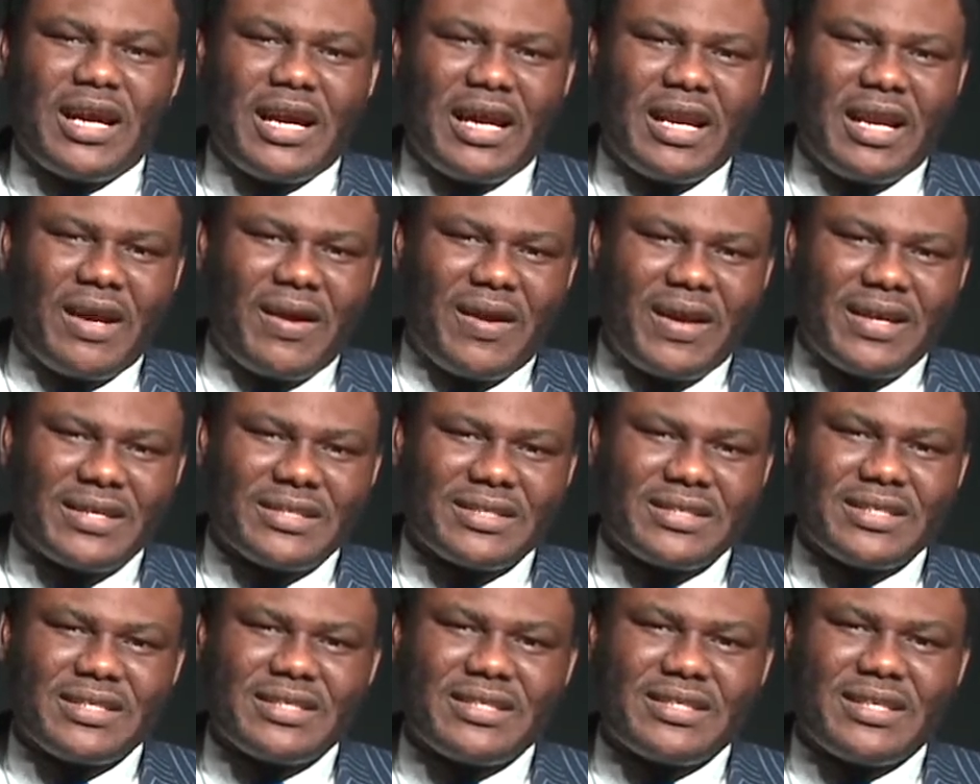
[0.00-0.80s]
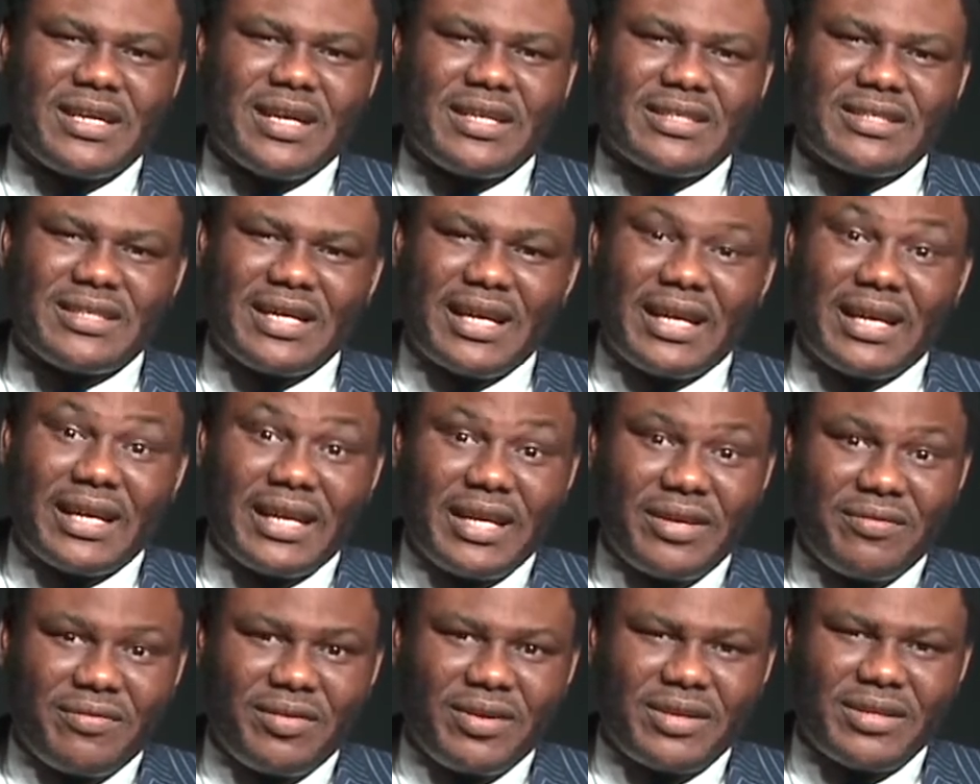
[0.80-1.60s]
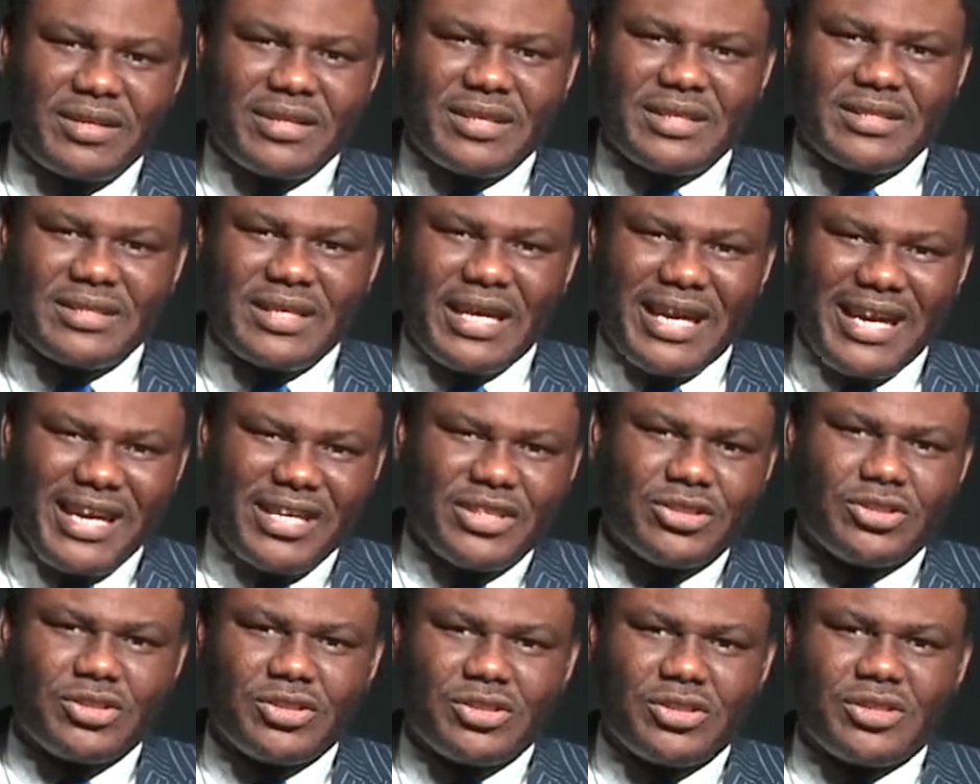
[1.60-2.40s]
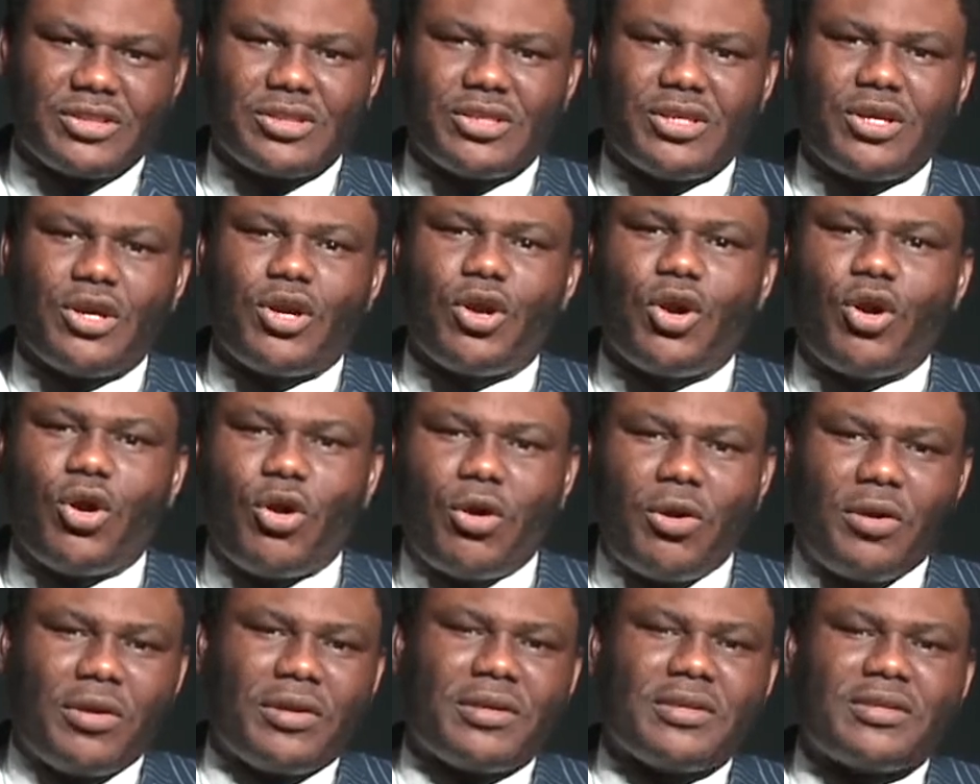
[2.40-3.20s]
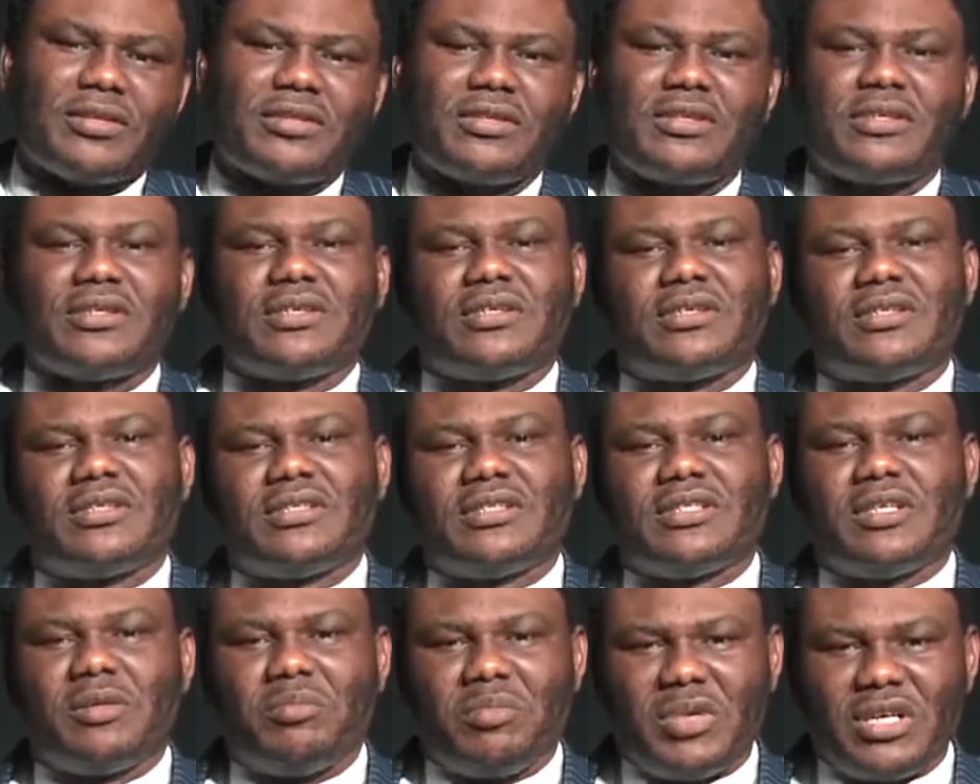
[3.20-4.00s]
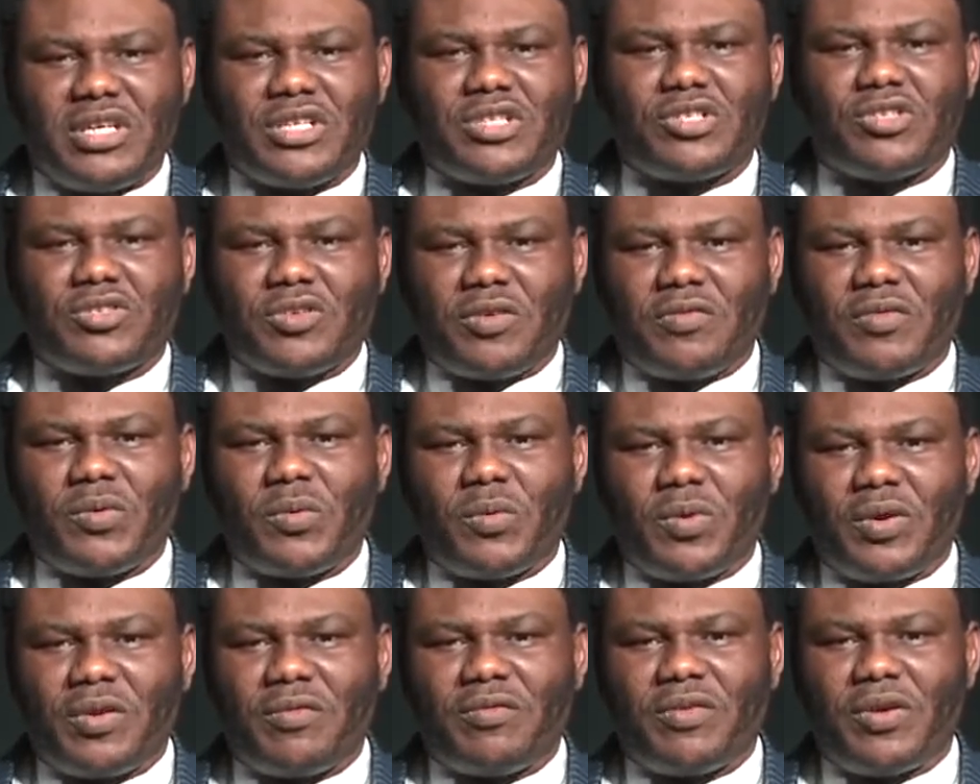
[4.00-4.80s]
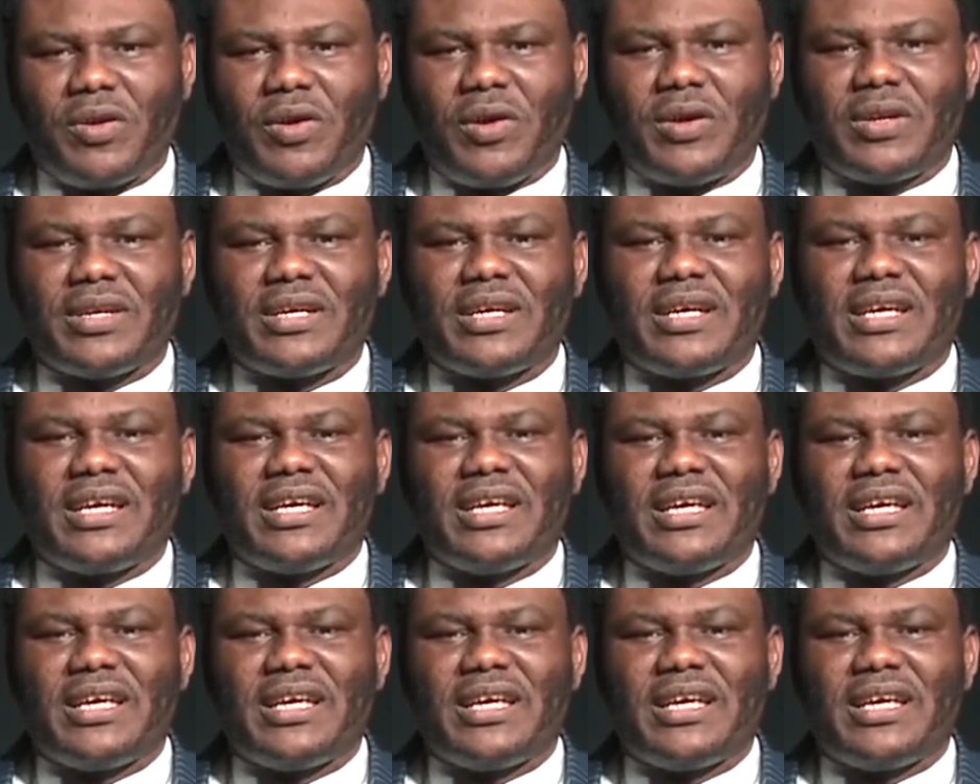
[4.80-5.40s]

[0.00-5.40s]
and our existence and living is hinged on the ministry of the Word of God